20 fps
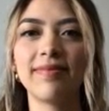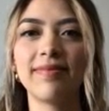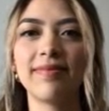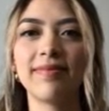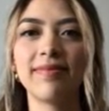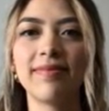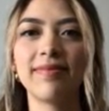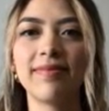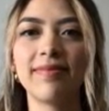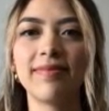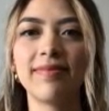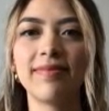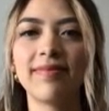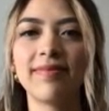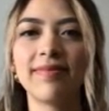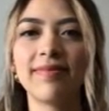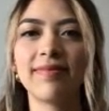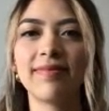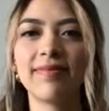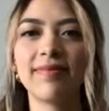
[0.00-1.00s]

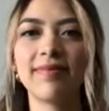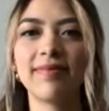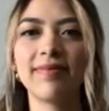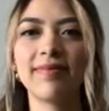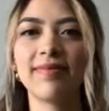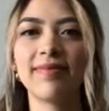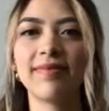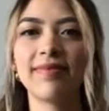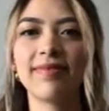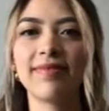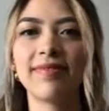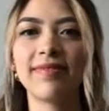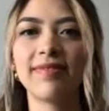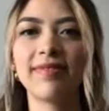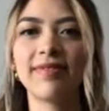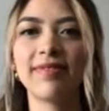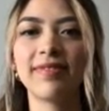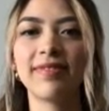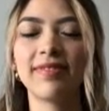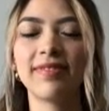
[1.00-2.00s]

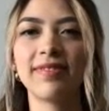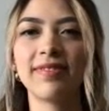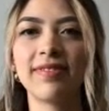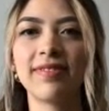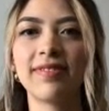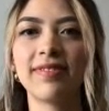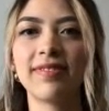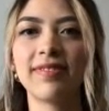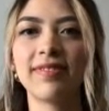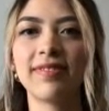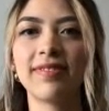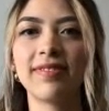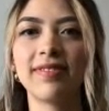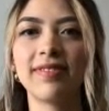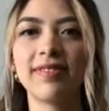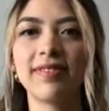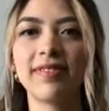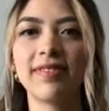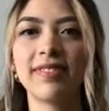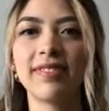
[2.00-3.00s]

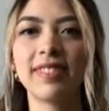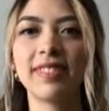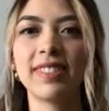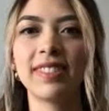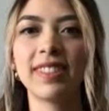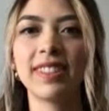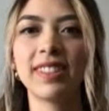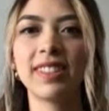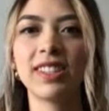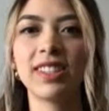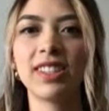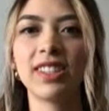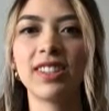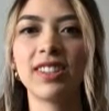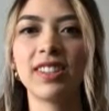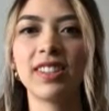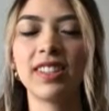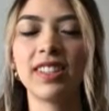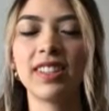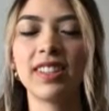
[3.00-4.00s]

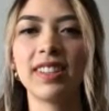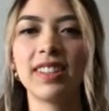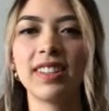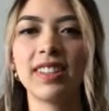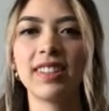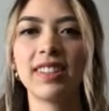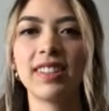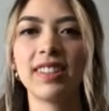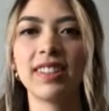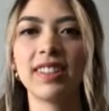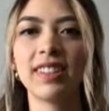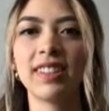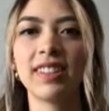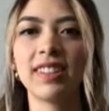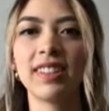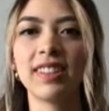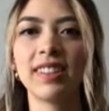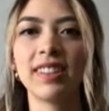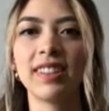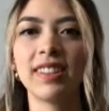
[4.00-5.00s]

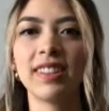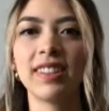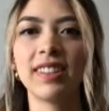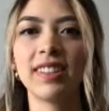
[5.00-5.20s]
(silent)